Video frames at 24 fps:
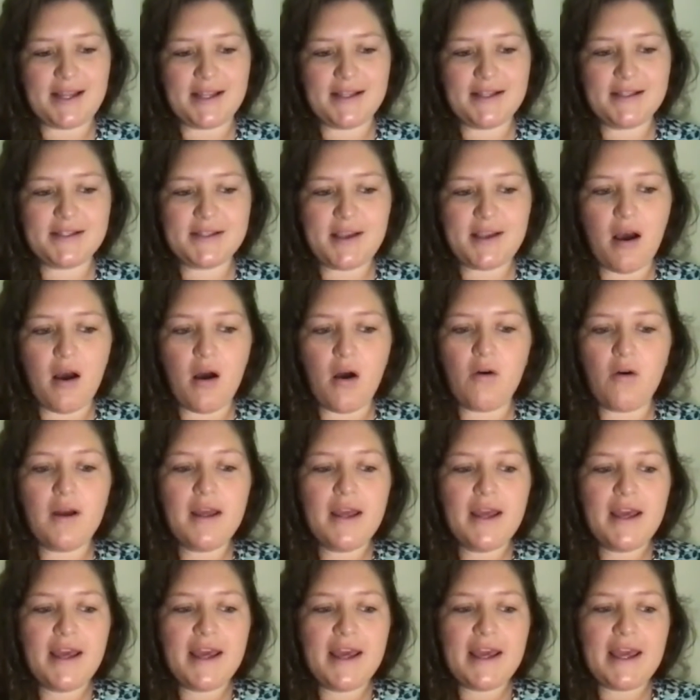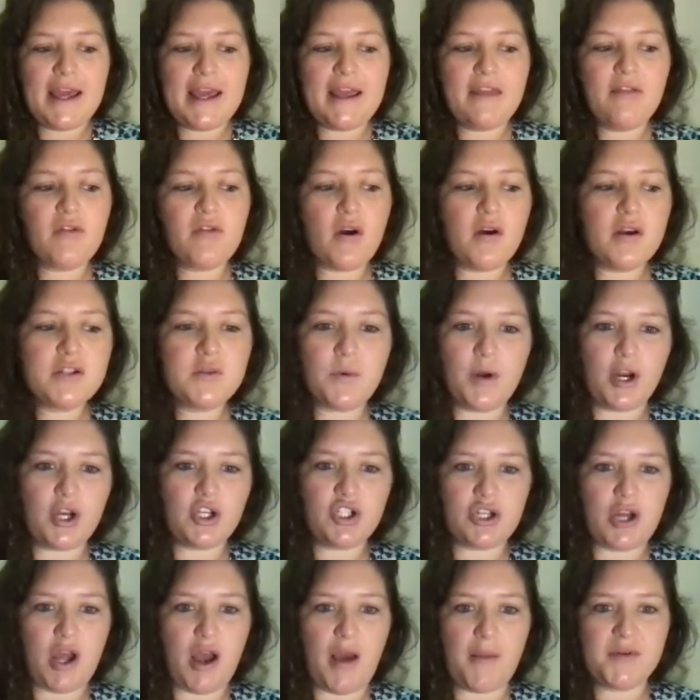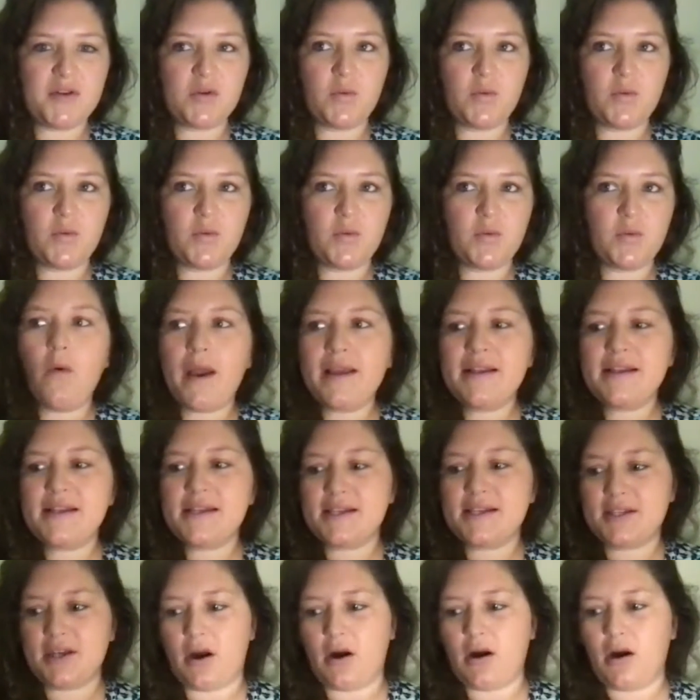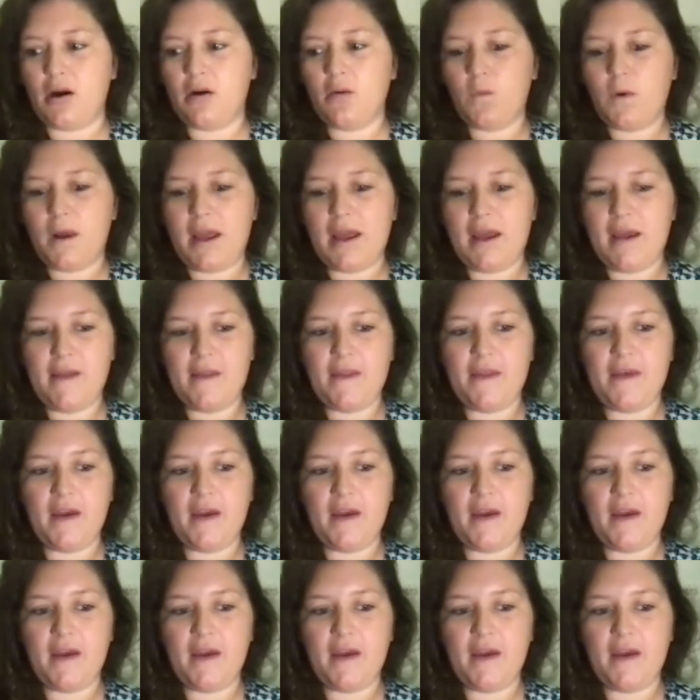And so in those workshops, we always start with